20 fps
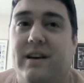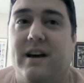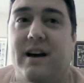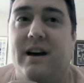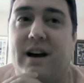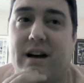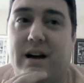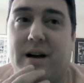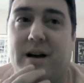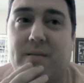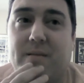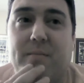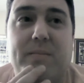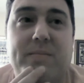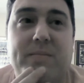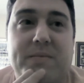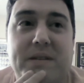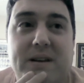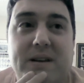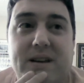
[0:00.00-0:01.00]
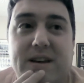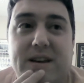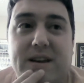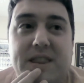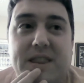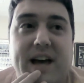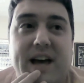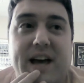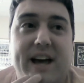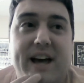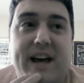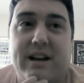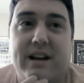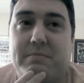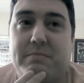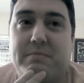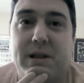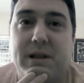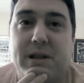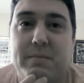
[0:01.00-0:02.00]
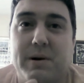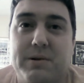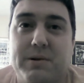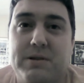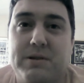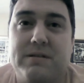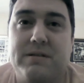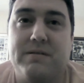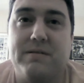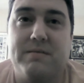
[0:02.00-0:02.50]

Um, that had to have been the most